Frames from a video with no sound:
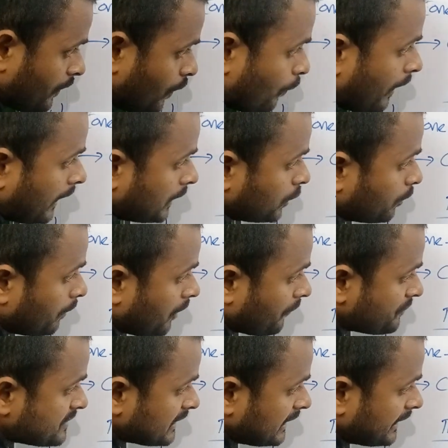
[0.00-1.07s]
volume of
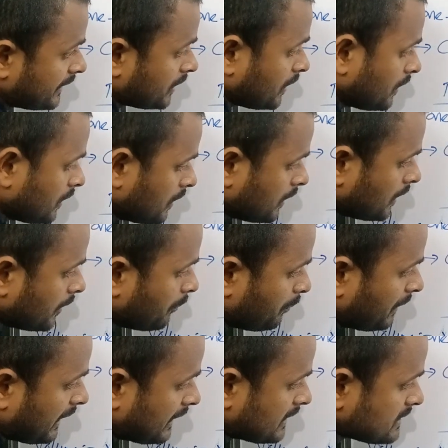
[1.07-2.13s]
cylinder
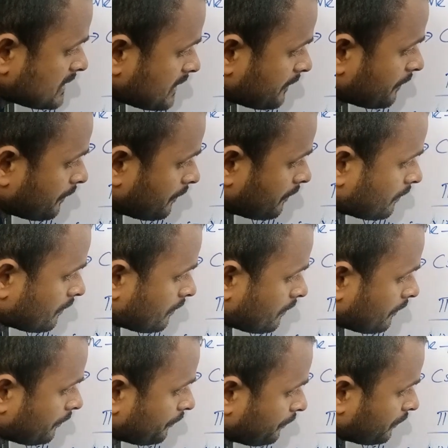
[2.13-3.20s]
plus
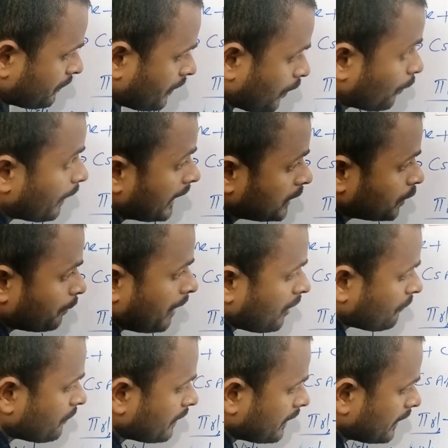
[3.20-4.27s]
volume
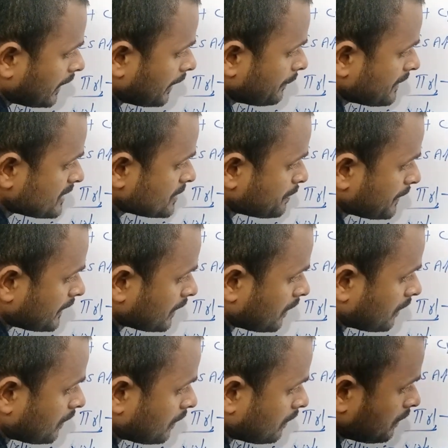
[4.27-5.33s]
of
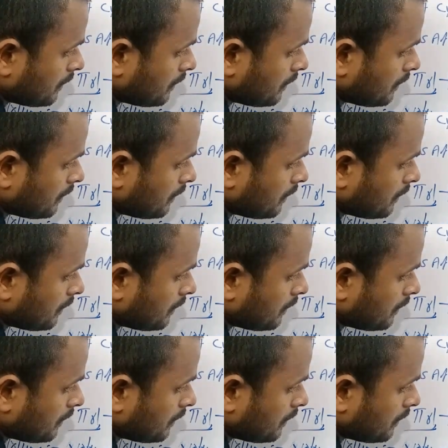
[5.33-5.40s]
hemisphere.